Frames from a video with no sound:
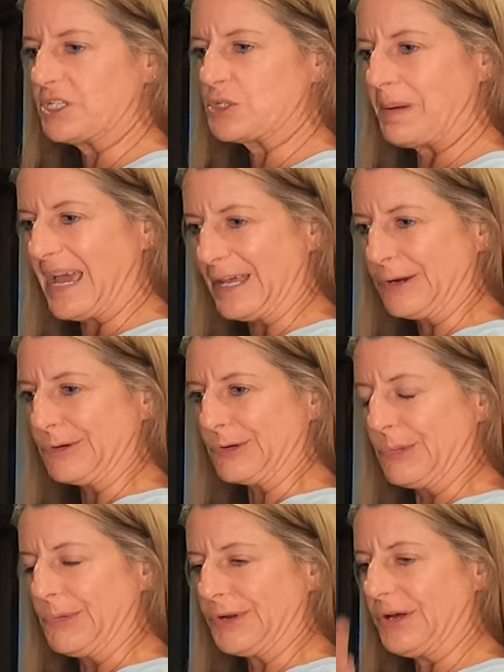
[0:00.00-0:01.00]
much pattern
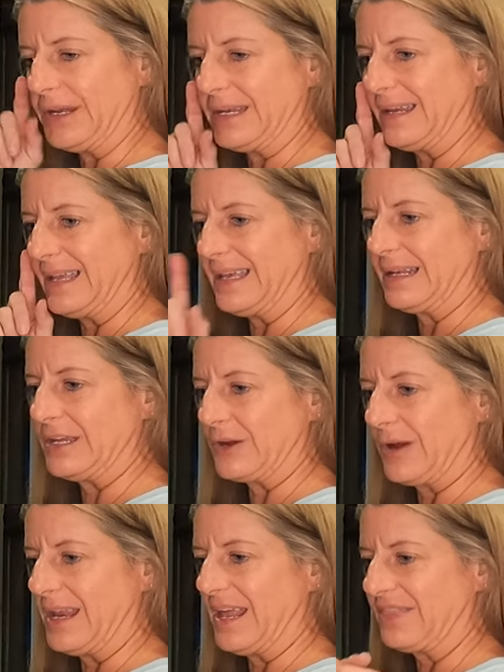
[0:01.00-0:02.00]
going on in
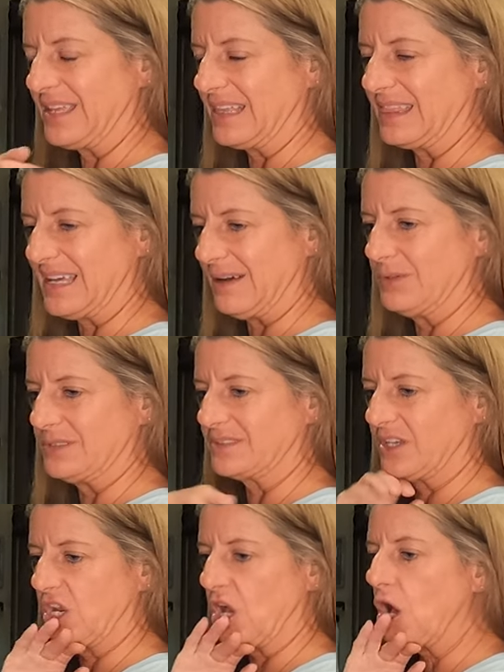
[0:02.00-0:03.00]
here, and I think that
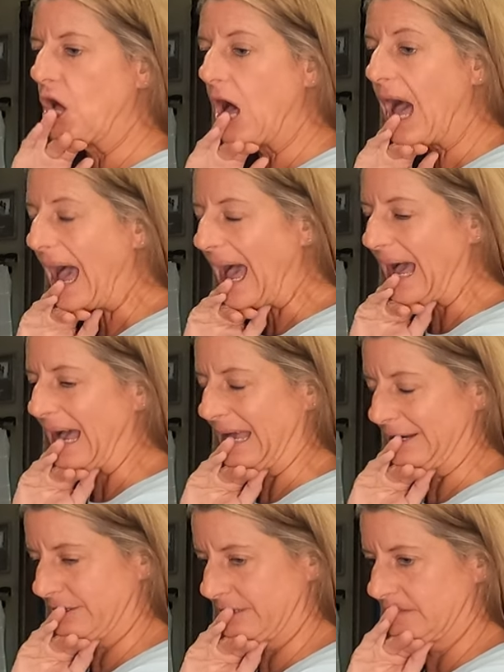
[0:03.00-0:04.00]
one's gonna
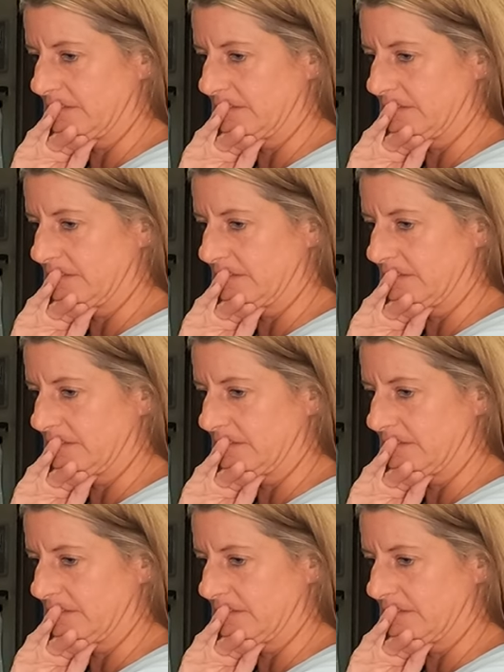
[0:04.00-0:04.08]
hide